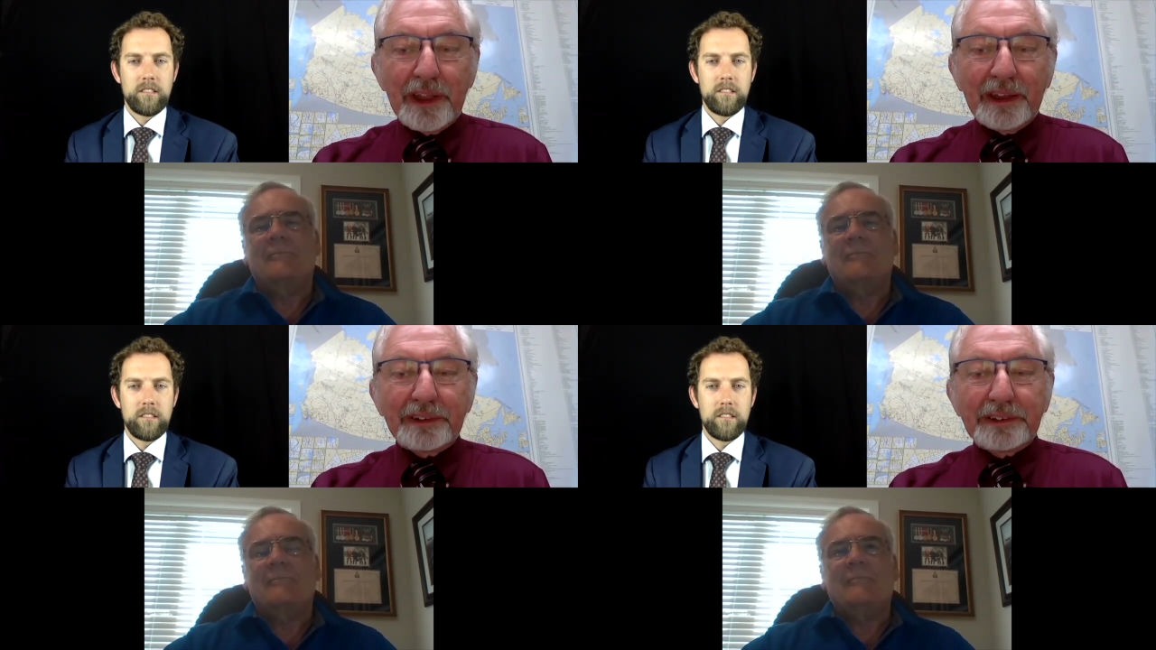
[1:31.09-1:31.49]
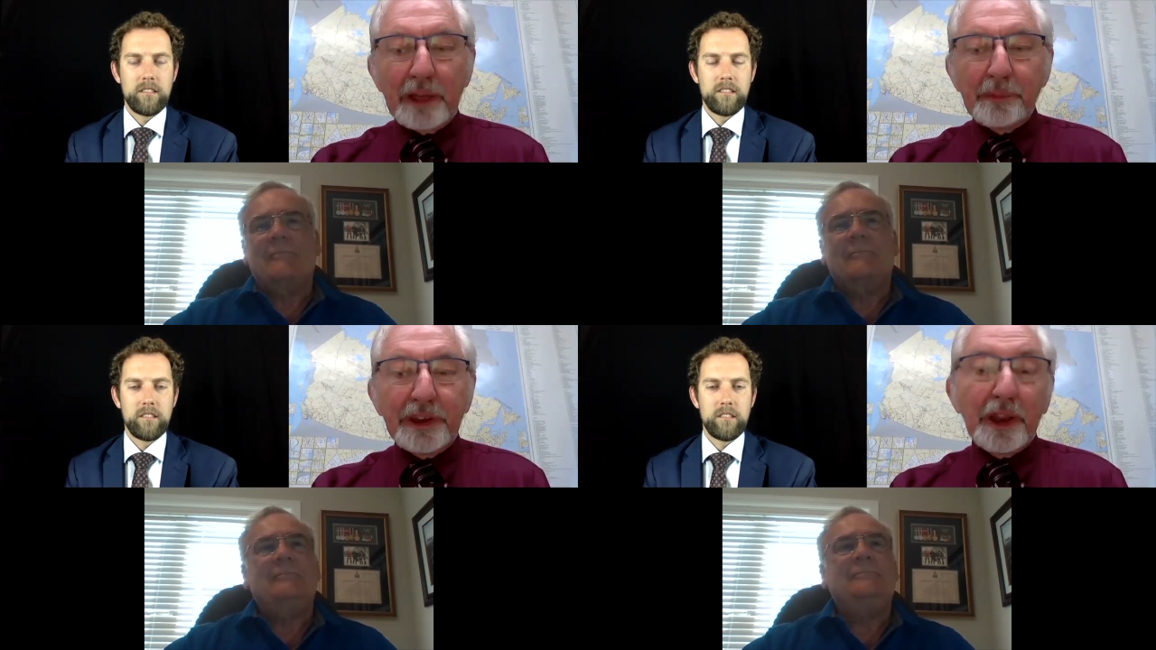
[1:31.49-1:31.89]
Speaker 1: at
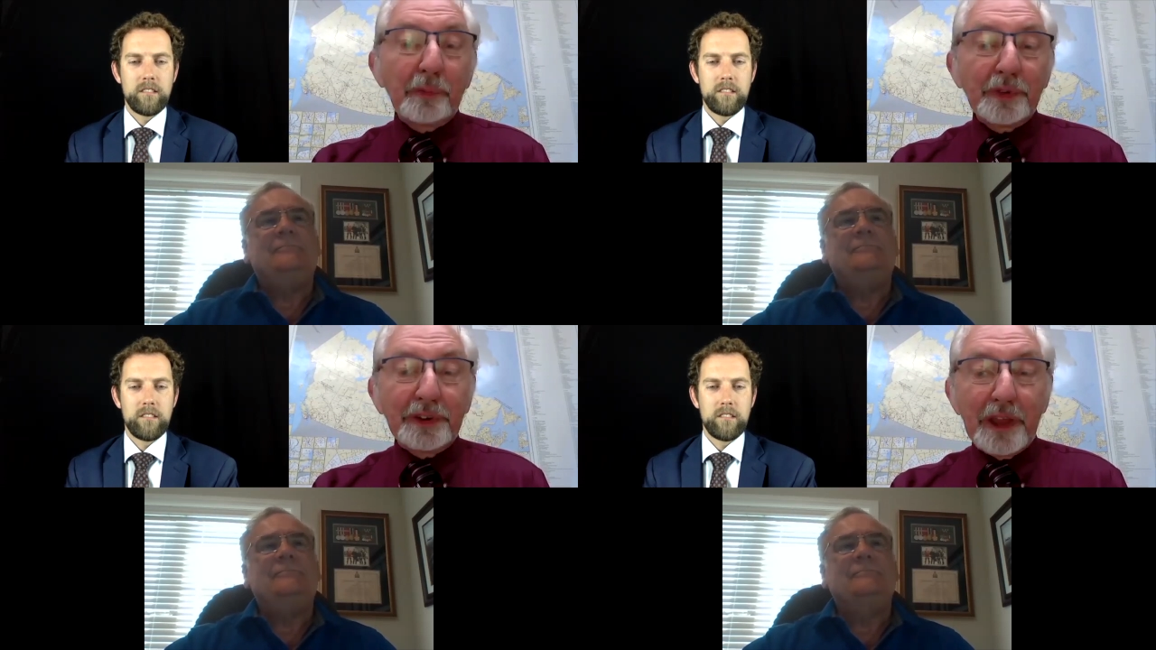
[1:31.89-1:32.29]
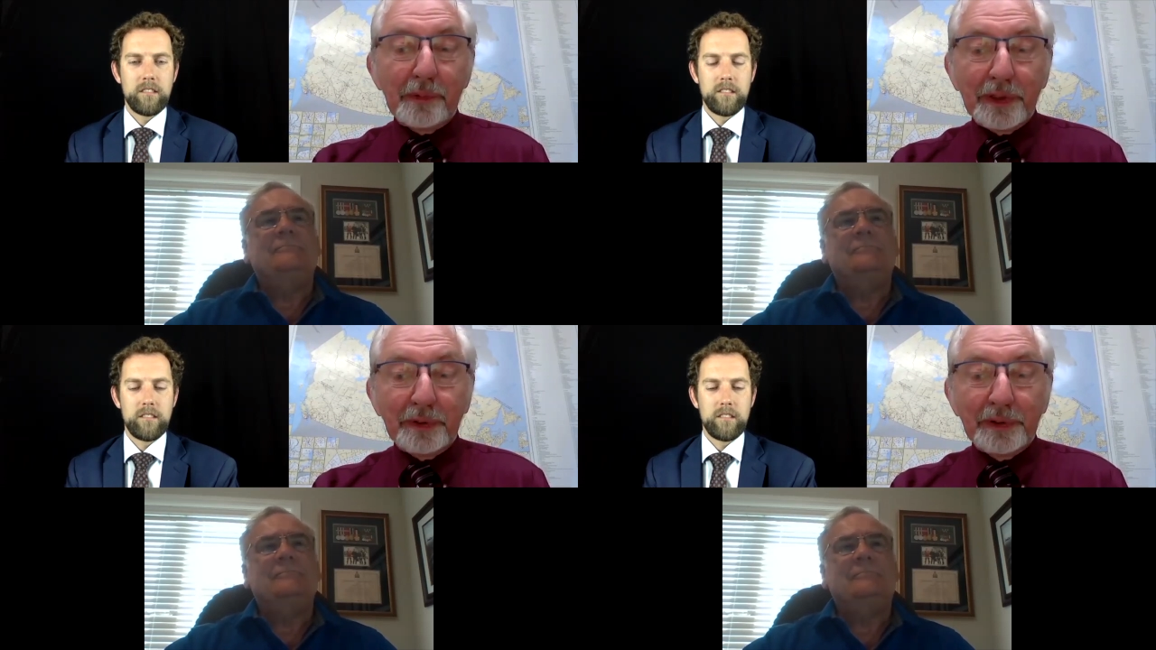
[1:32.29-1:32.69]
w w
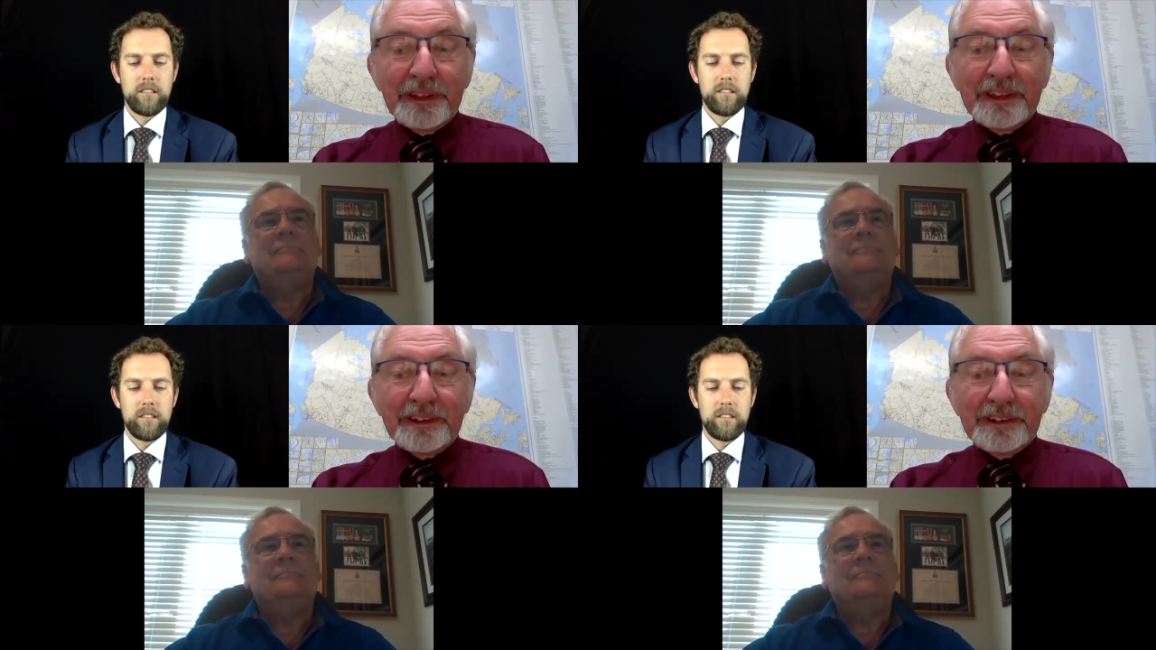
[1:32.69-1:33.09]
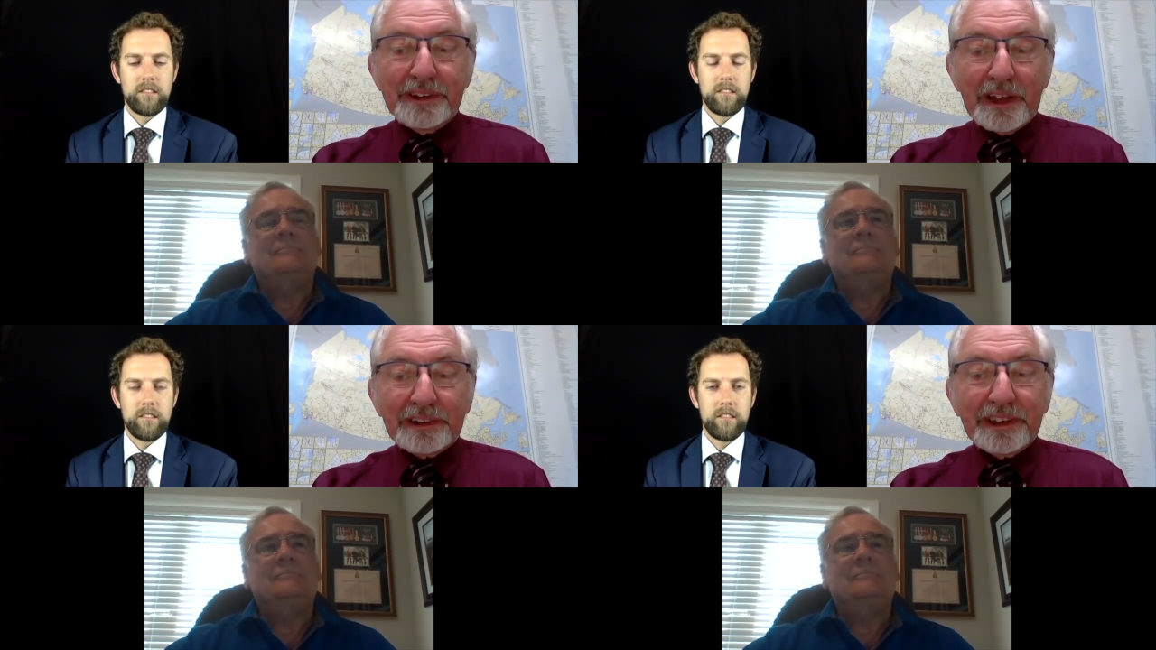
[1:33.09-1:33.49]
w
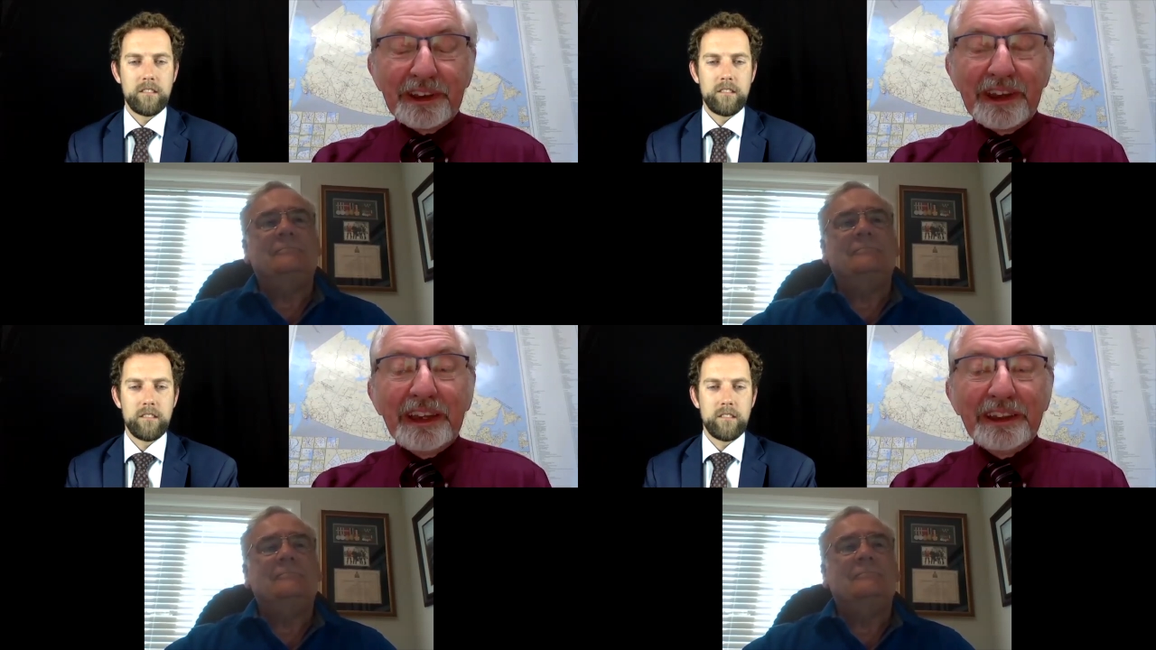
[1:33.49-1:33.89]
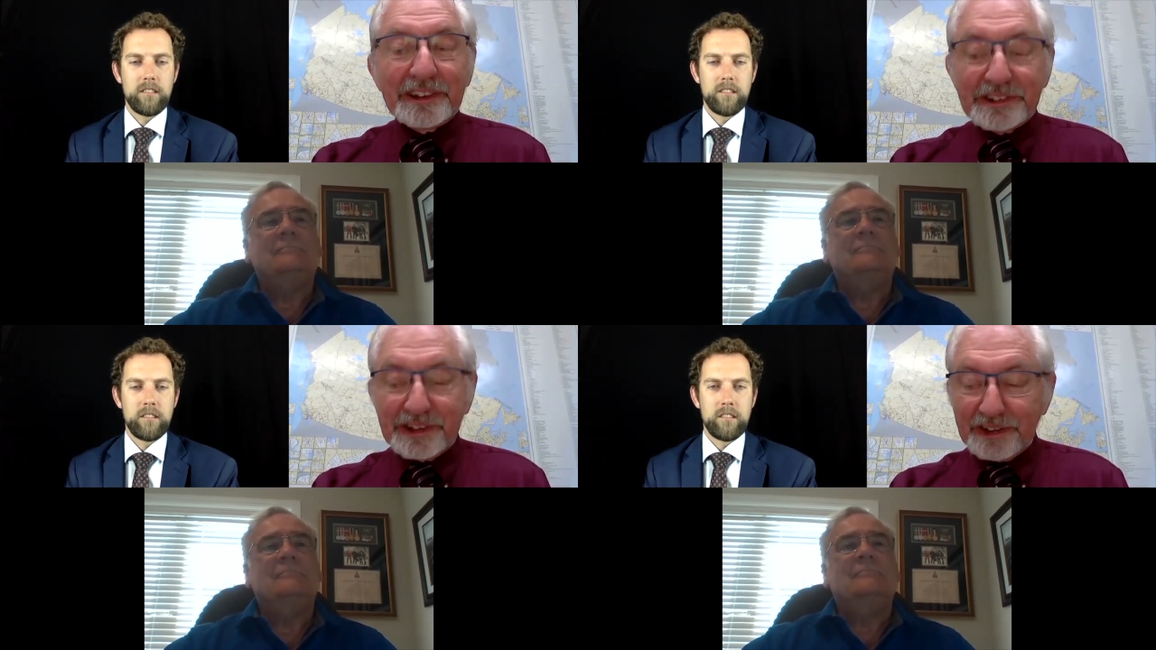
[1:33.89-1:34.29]
dot
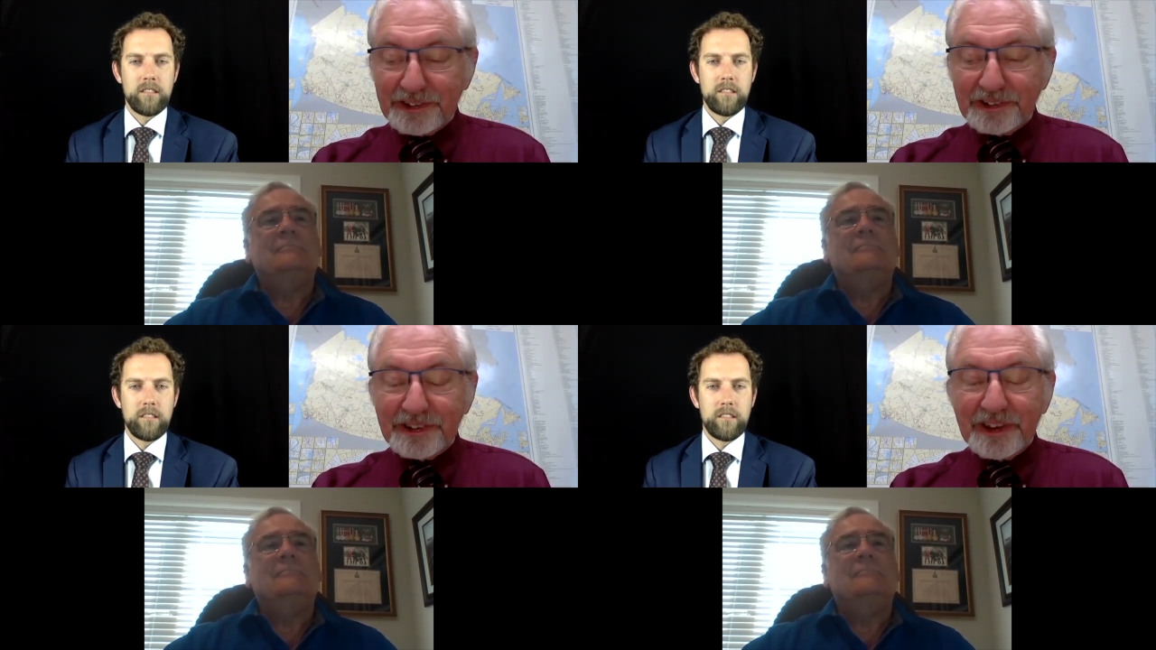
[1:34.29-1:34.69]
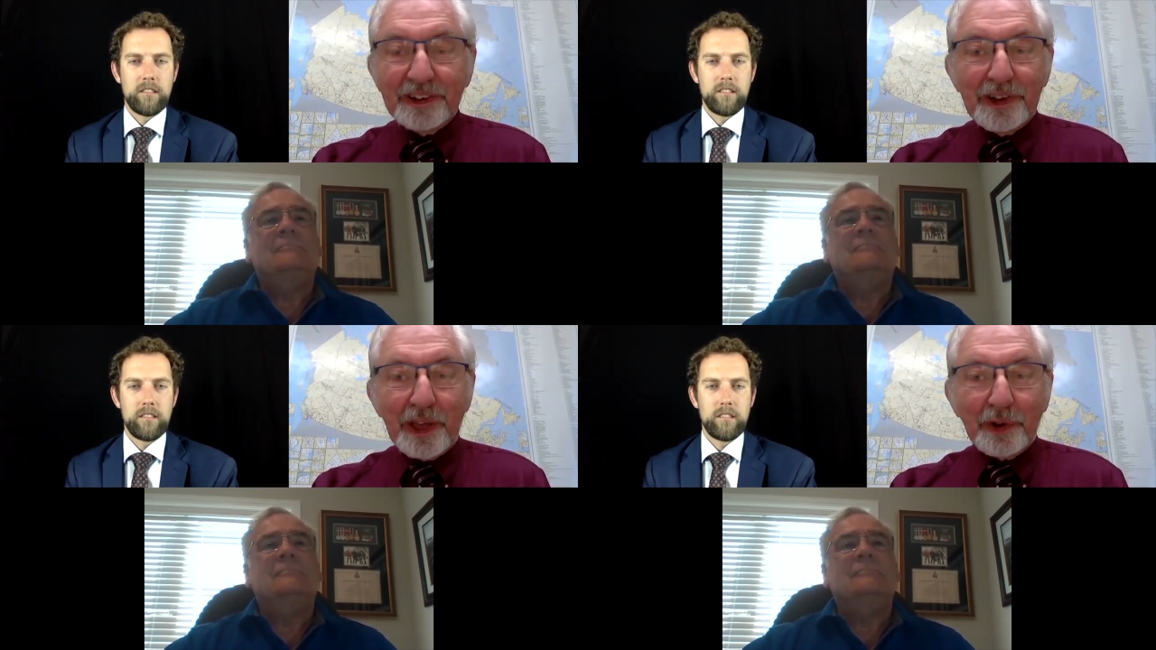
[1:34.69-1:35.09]
canadian citizens
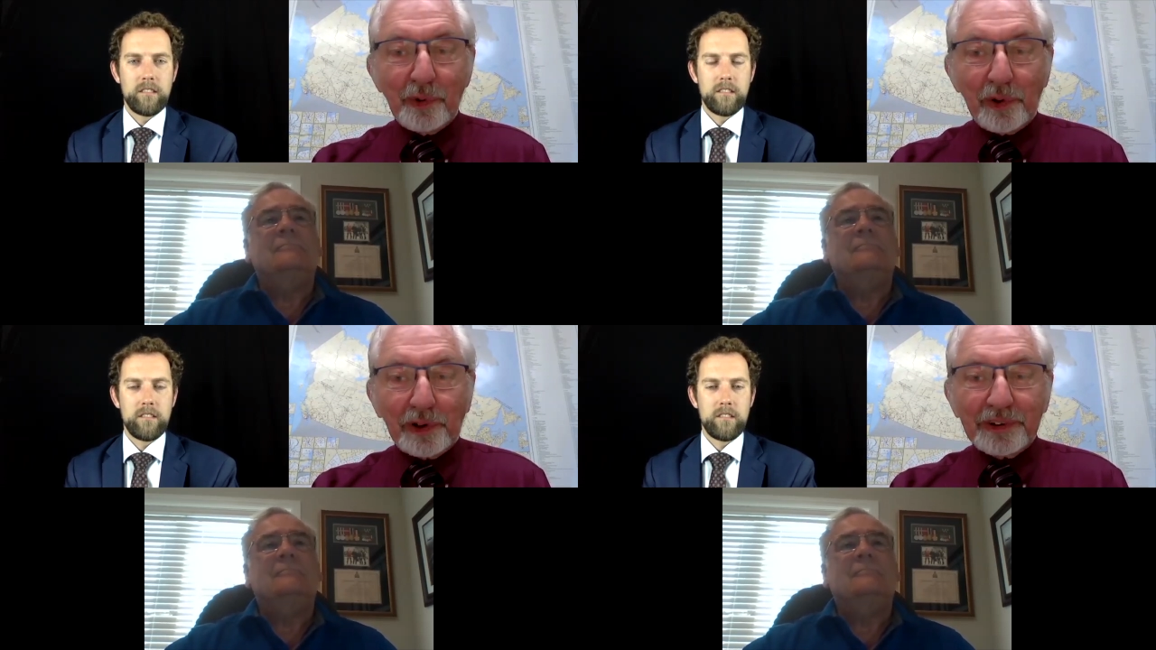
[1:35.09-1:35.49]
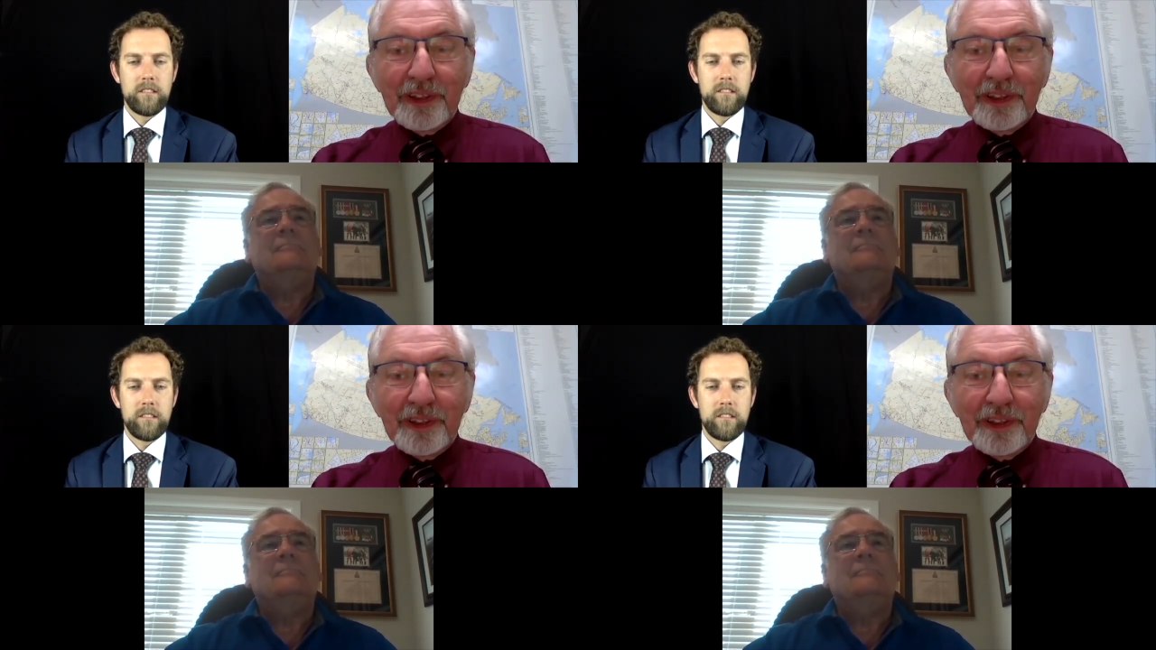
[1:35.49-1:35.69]
dot org.